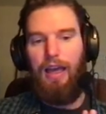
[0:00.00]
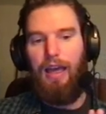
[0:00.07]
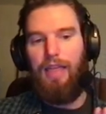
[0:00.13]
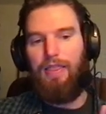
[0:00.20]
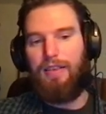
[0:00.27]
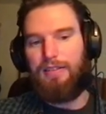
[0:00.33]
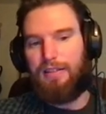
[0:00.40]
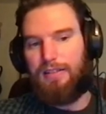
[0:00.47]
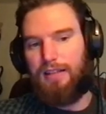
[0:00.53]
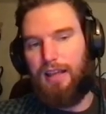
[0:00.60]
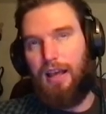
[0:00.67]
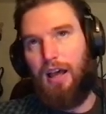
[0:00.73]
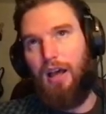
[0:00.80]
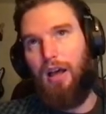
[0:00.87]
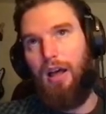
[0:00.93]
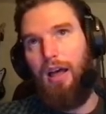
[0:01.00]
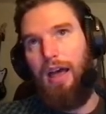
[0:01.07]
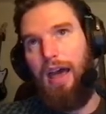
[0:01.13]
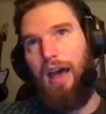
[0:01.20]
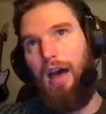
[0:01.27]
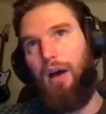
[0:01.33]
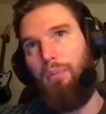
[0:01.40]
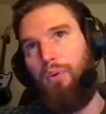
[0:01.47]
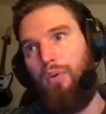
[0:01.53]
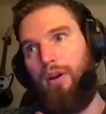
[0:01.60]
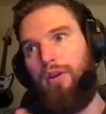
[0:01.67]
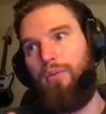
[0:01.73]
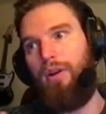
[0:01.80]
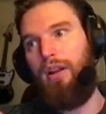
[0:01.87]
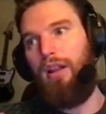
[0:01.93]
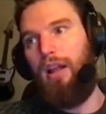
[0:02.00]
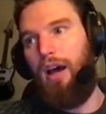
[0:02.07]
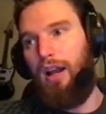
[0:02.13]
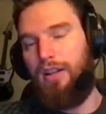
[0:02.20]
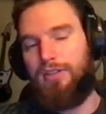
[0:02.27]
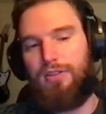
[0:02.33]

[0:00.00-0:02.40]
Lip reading: This is a point when a lot of